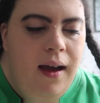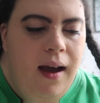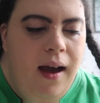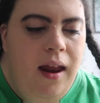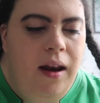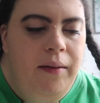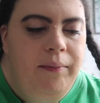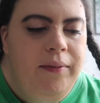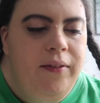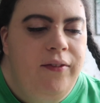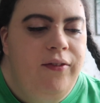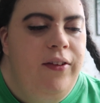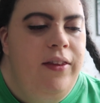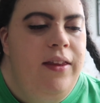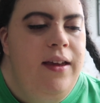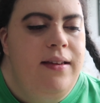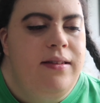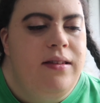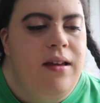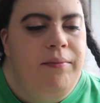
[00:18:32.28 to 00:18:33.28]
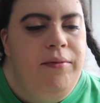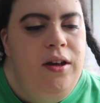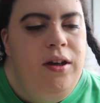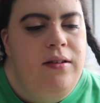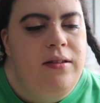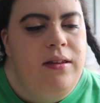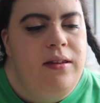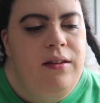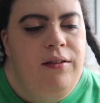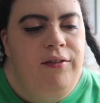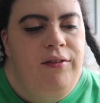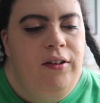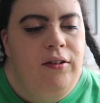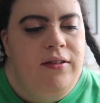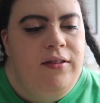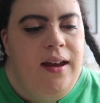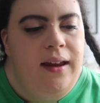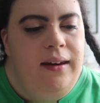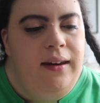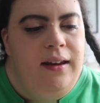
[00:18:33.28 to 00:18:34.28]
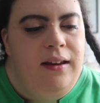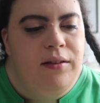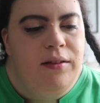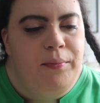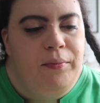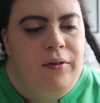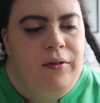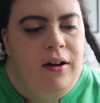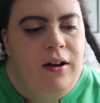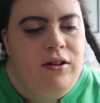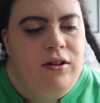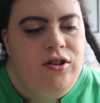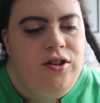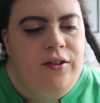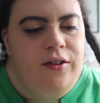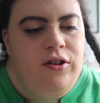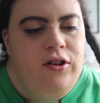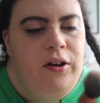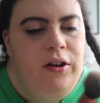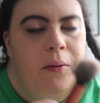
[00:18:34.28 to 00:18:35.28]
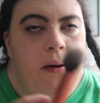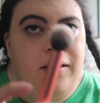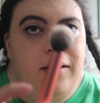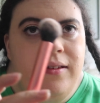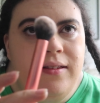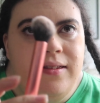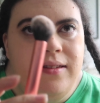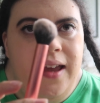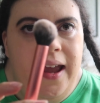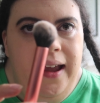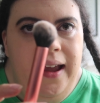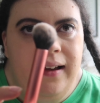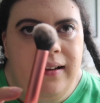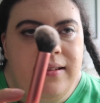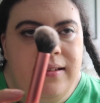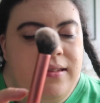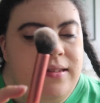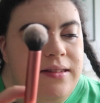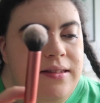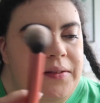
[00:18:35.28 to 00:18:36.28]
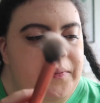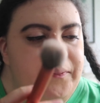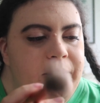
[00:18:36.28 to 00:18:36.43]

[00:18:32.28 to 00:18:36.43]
And for this I'm using the Real Techniques brush 206.